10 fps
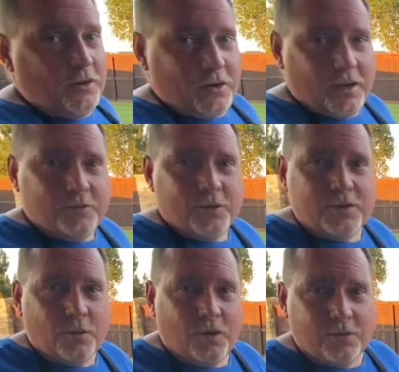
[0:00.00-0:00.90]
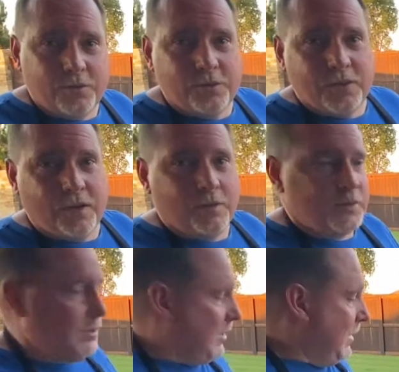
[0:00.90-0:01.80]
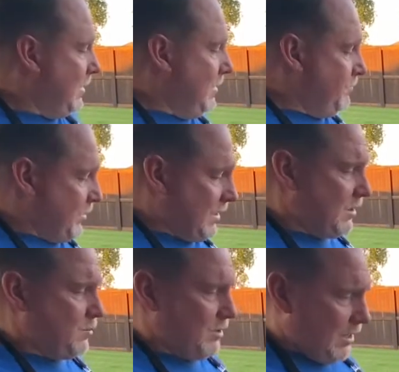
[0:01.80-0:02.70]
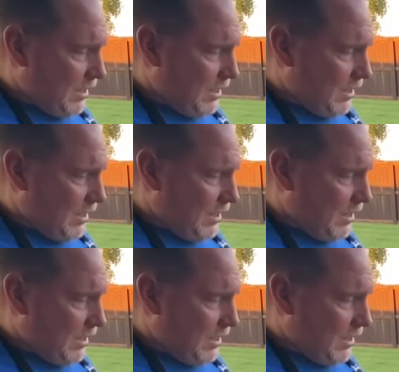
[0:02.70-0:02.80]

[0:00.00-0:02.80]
on it. I've used it quite a few times, but it has been an